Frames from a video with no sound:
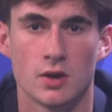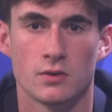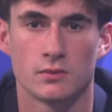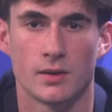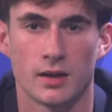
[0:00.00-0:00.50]

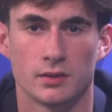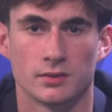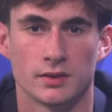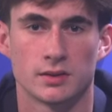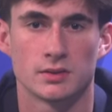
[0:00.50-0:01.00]
Reminder
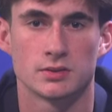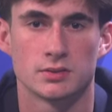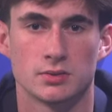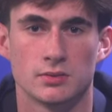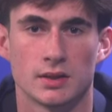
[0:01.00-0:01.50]
that there is
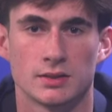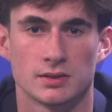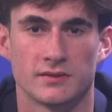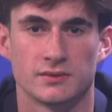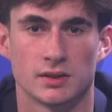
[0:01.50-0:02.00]
two days
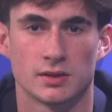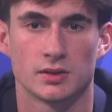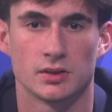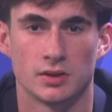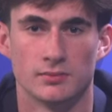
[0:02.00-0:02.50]
left to get your
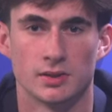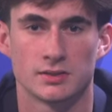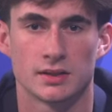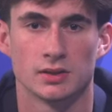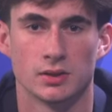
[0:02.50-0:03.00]
yearbooks
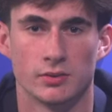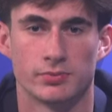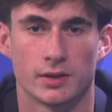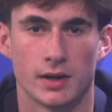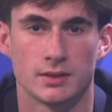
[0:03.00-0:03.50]
at a low
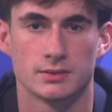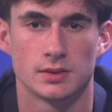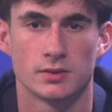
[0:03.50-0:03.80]
price.